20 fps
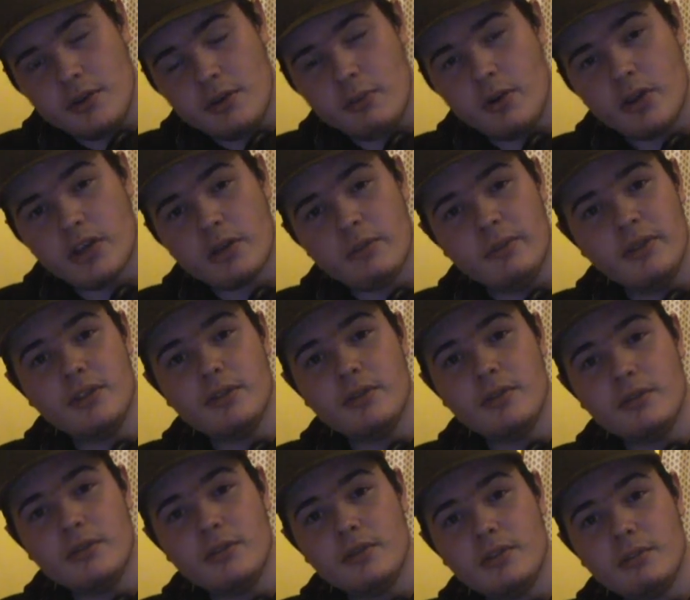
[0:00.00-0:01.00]
What can we
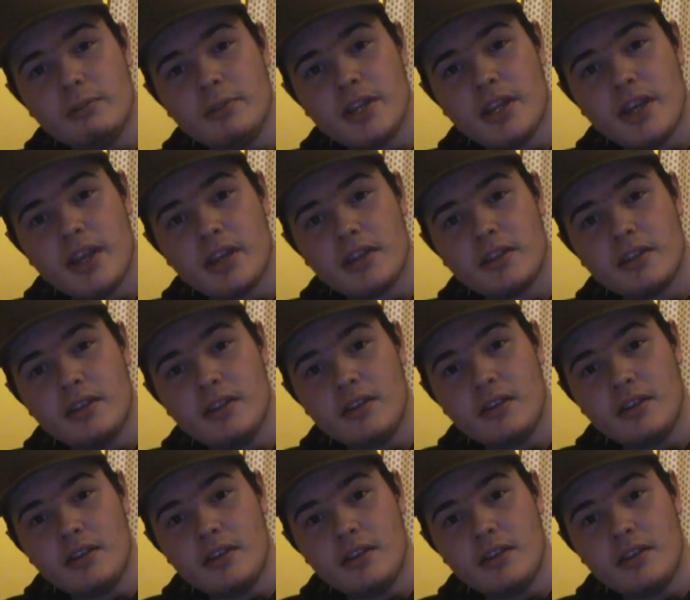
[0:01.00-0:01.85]
do to protect?